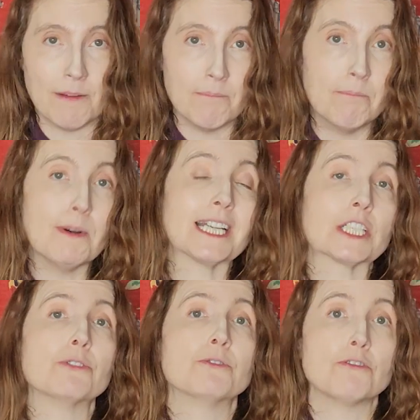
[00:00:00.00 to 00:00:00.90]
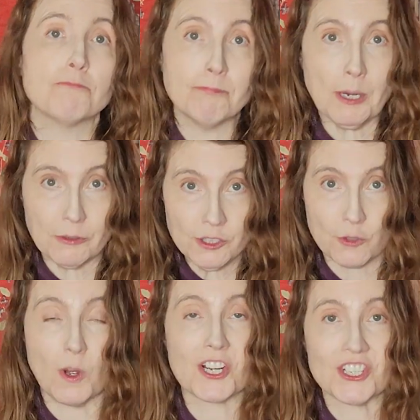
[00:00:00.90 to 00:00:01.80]
but you do
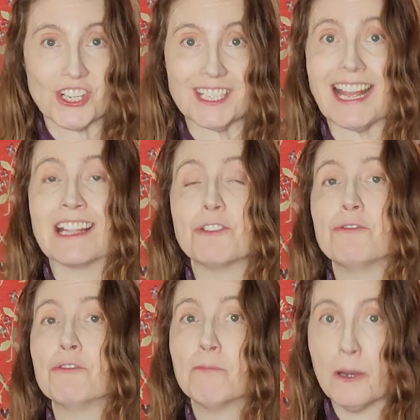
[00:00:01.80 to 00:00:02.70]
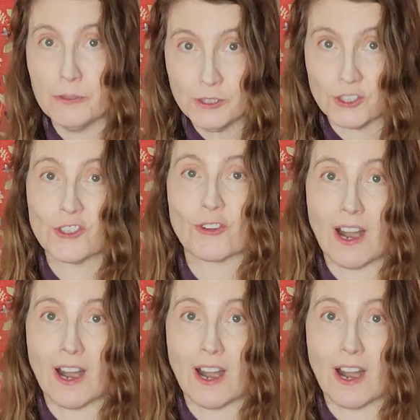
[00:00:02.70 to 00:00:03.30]
post-wash it and you do post-dry